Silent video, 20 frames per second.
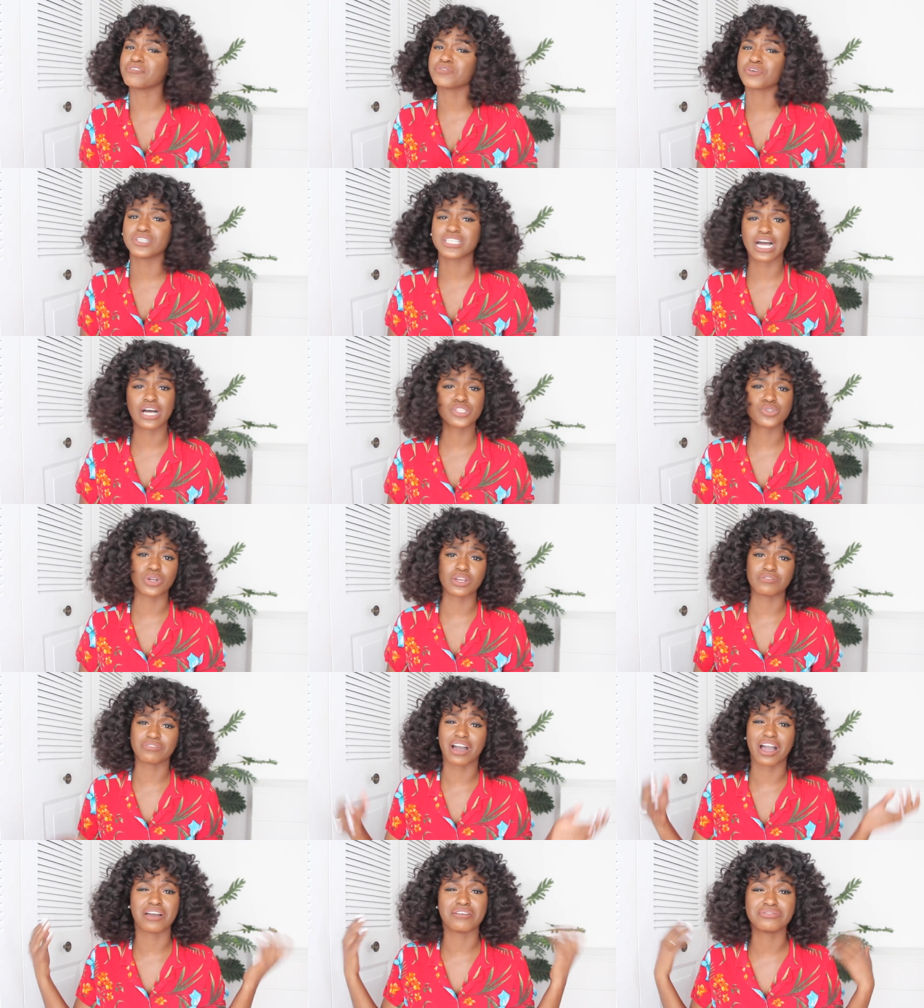And for a dollar
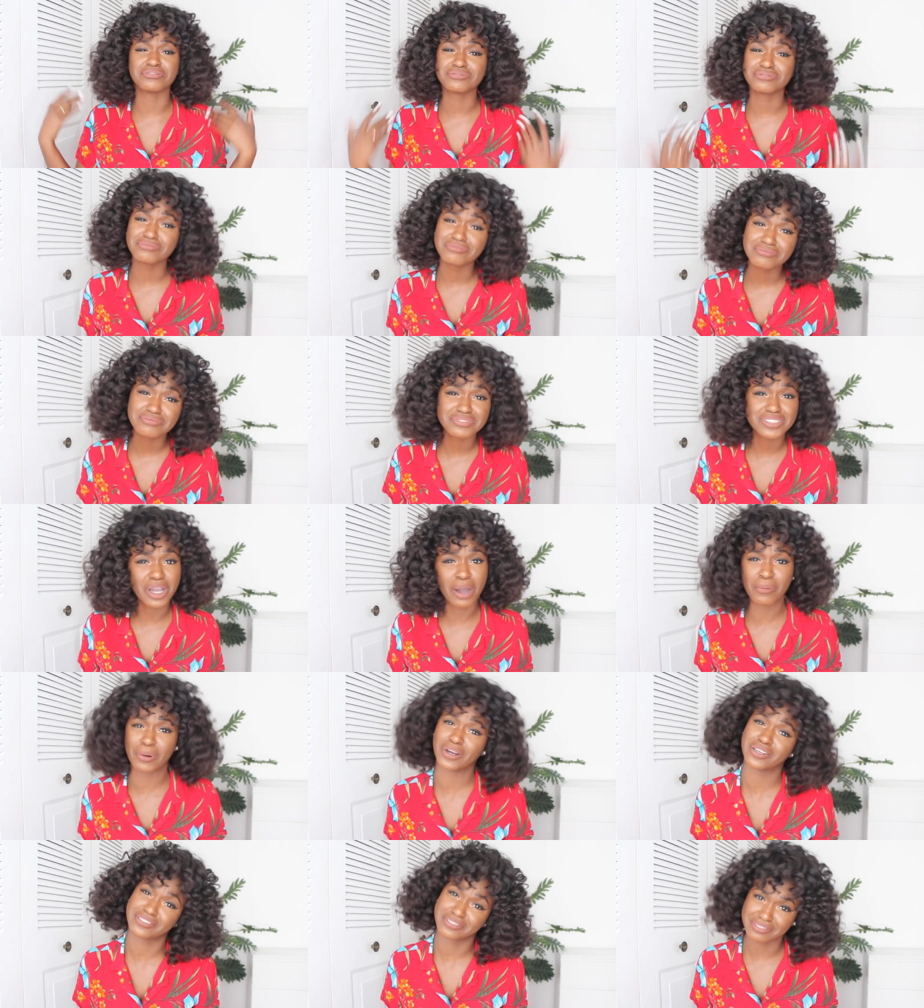twenty-five,
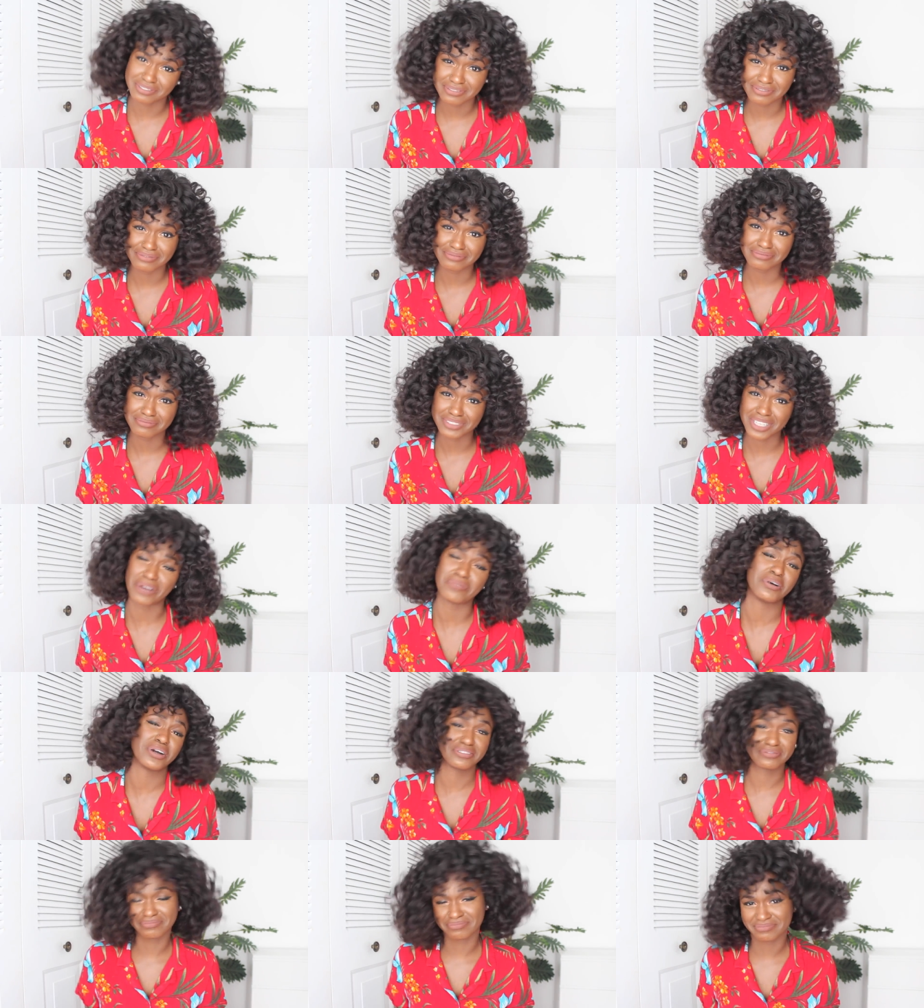come on,
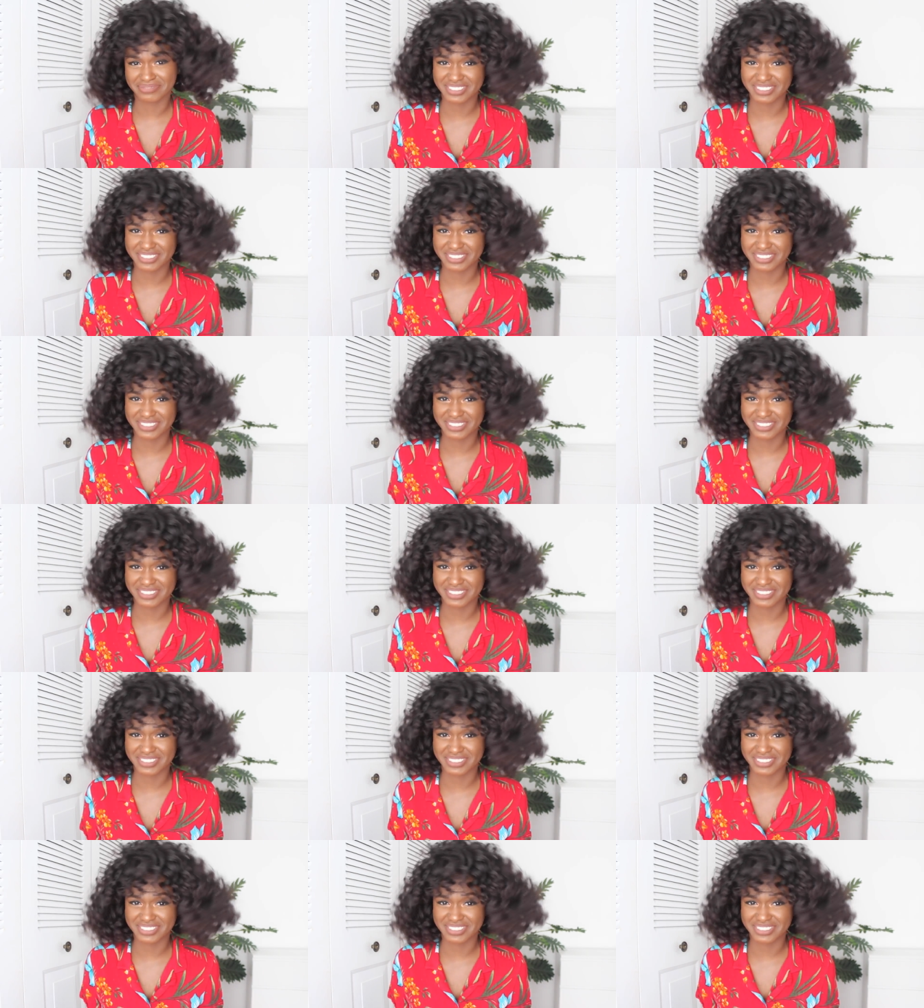come on.